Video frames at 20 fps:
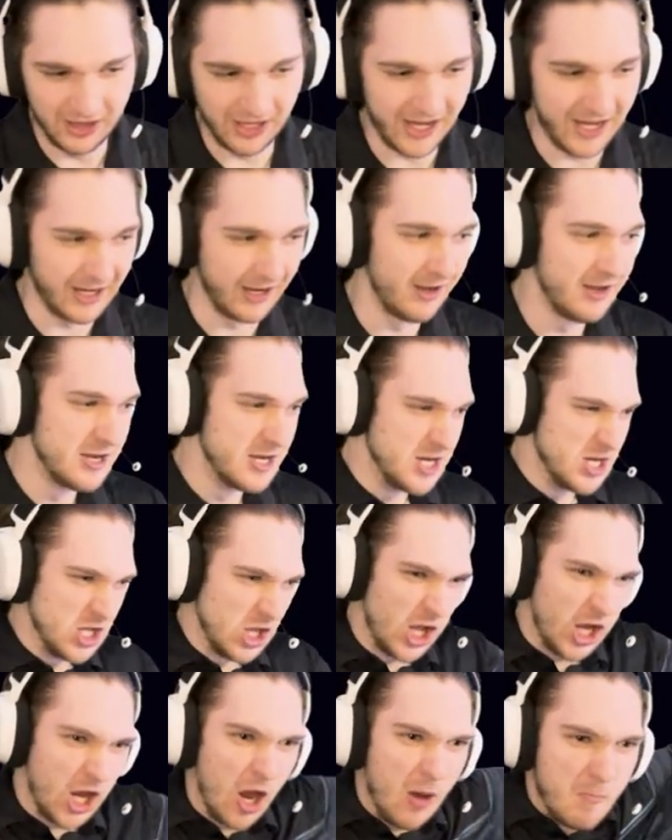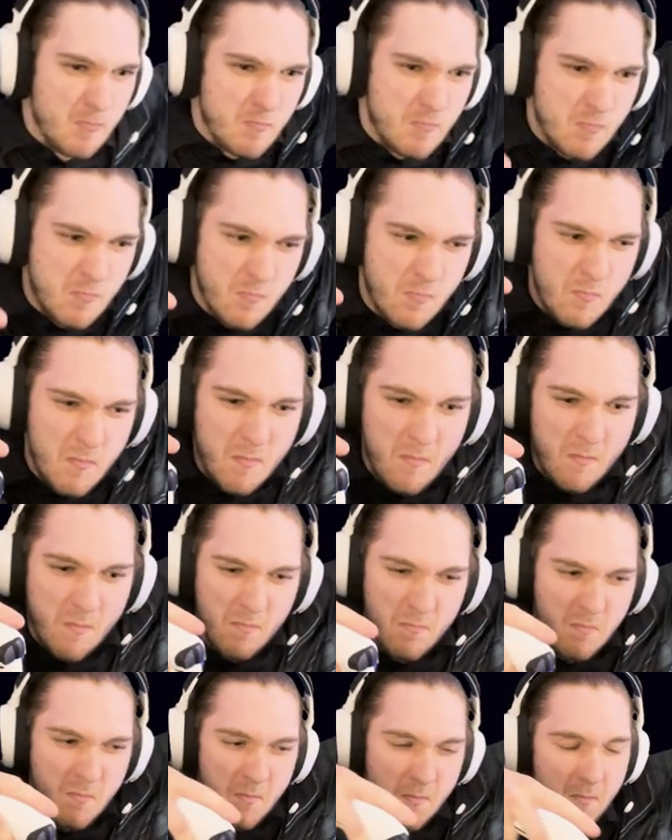like a, like a
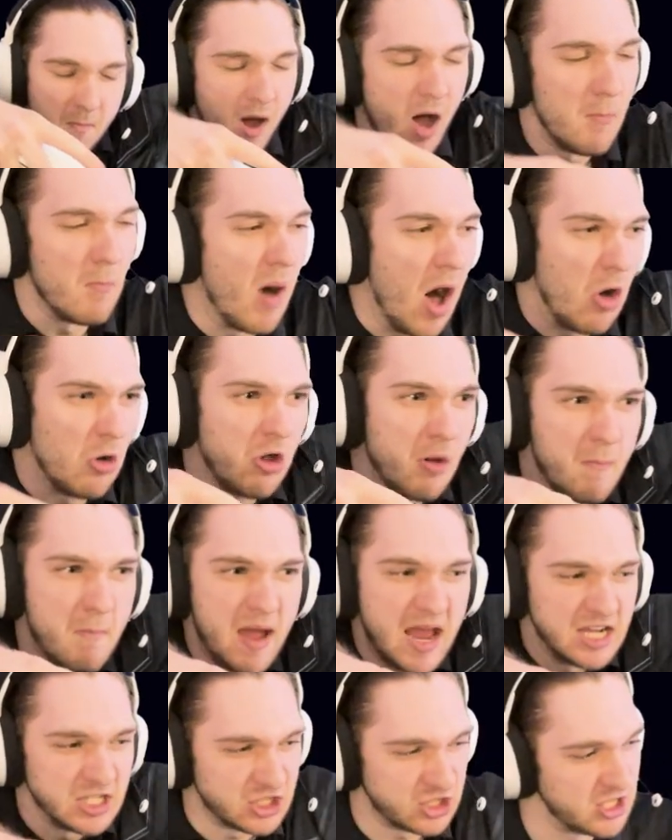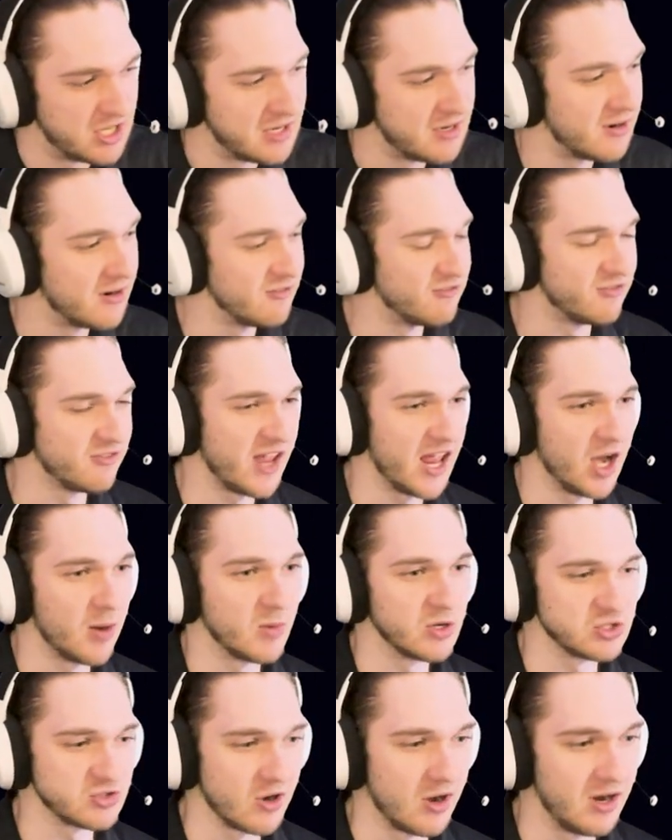amalgamation of
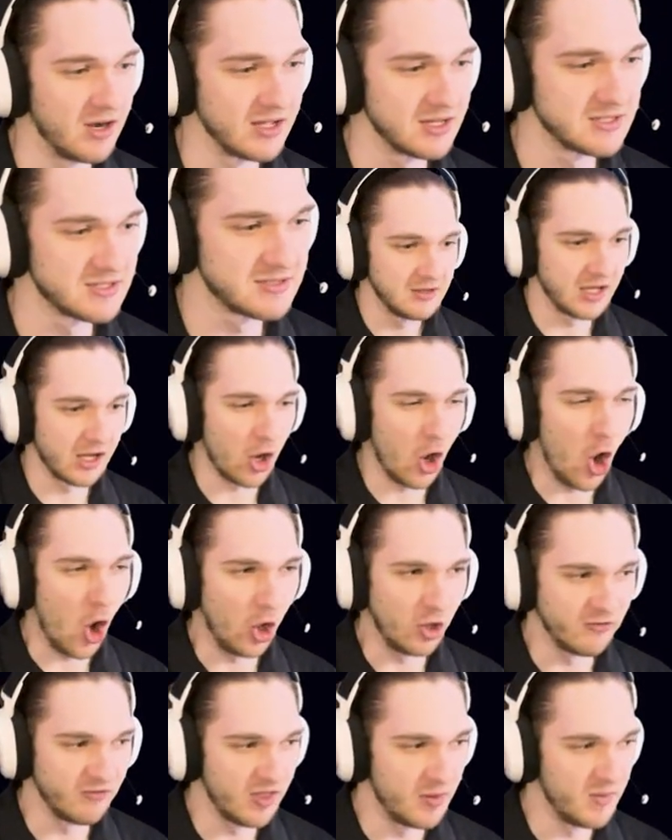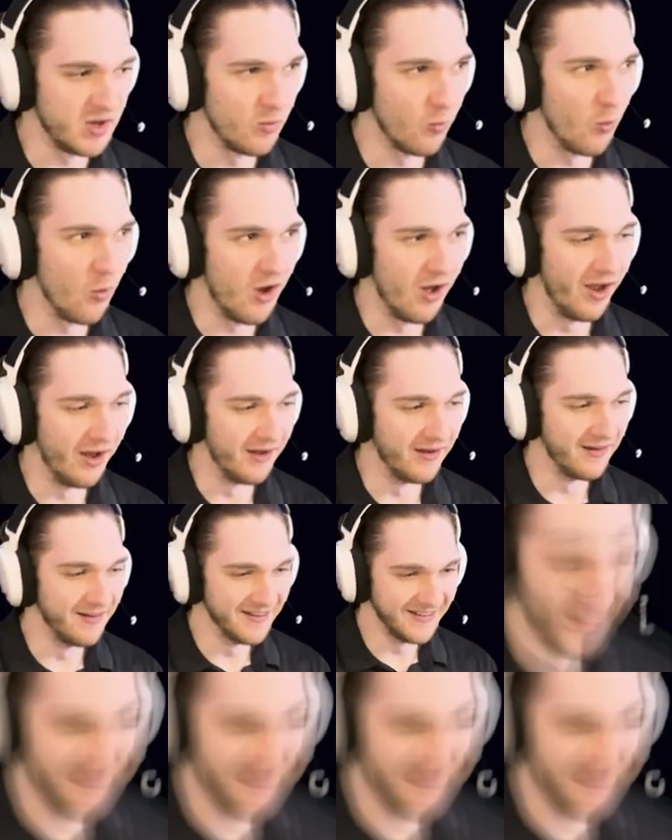animatronics, like all of them in one.